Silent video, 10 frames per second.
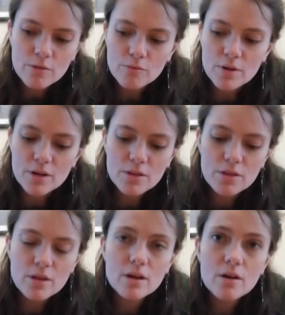
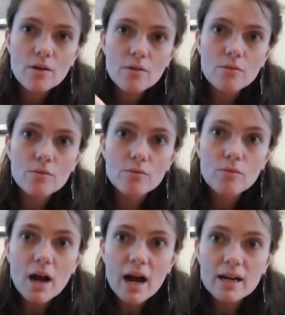with
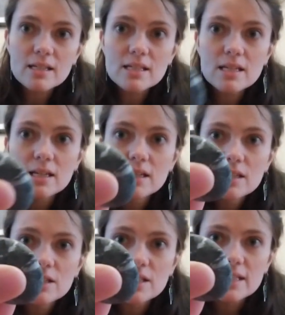rocks
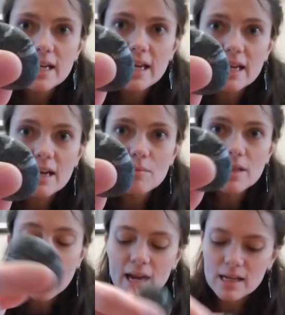just like you can
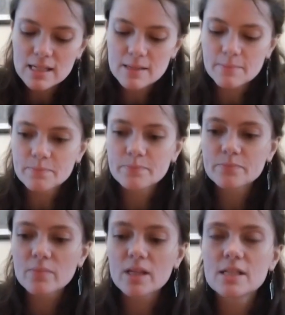with eggs.
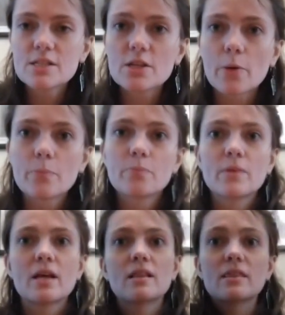So
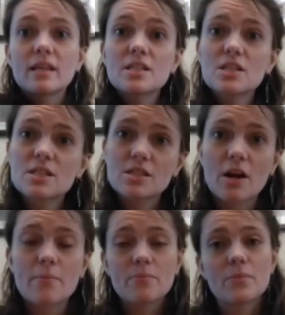let's just
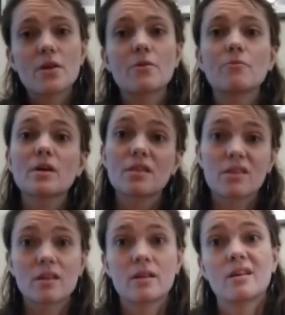start with
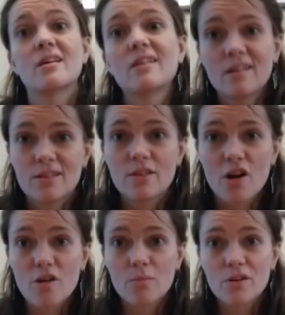the
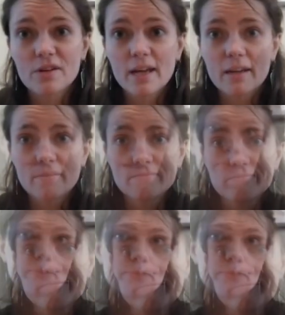hard-boiled egg. Okay.